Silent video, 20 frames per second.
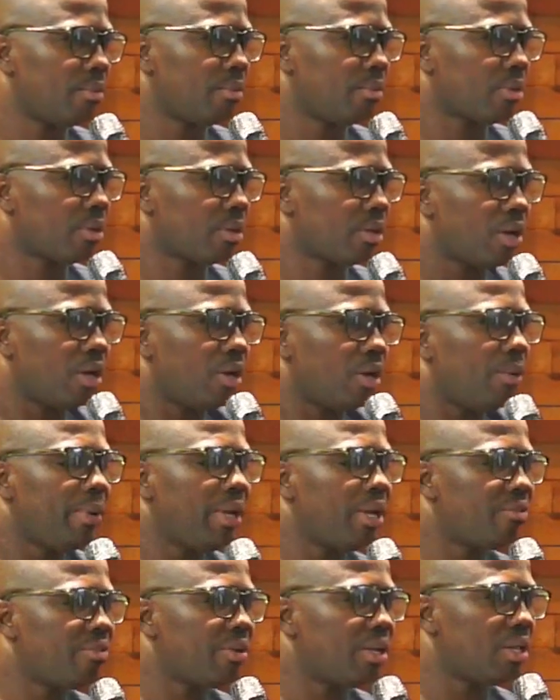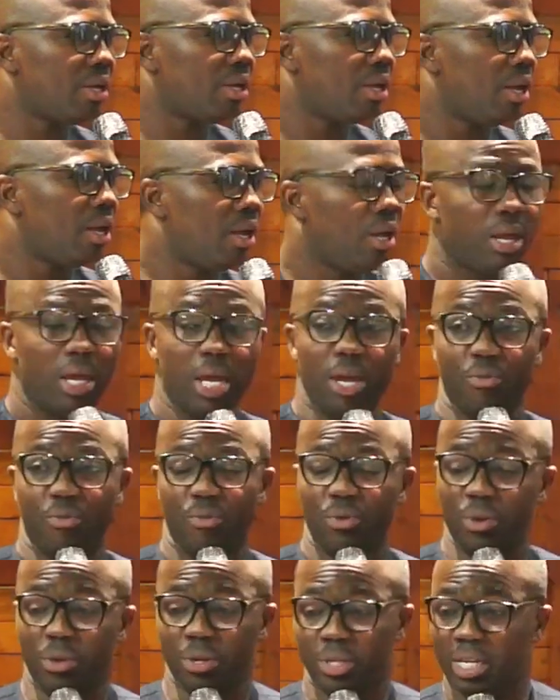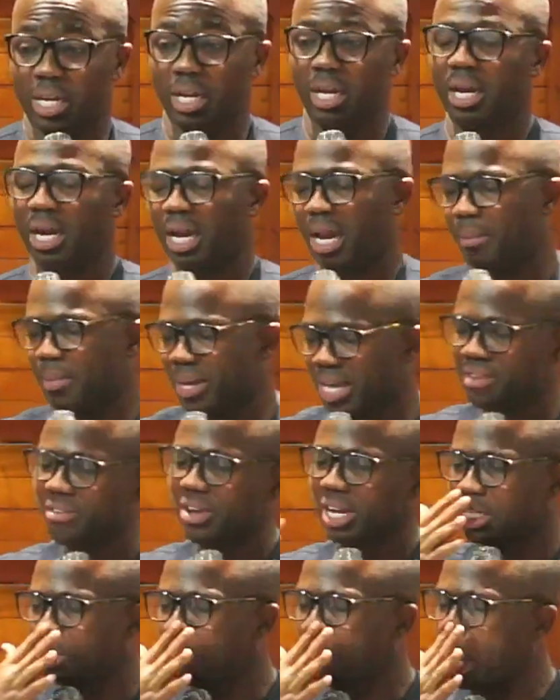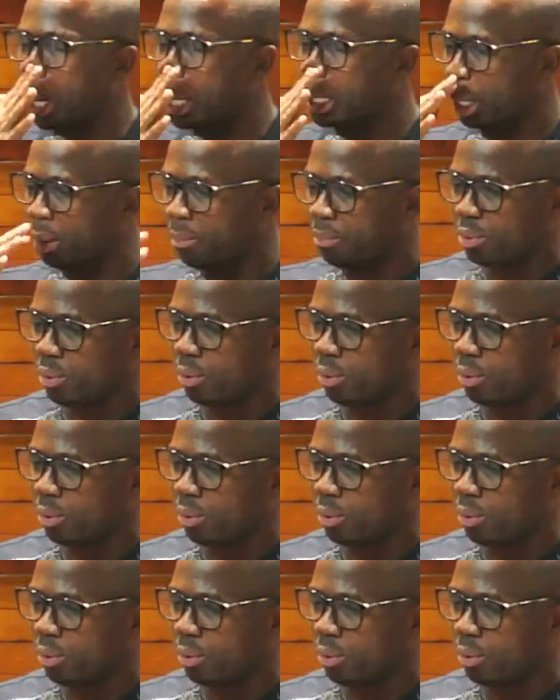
Cannot be in faith. If you see, let me give you a typical example.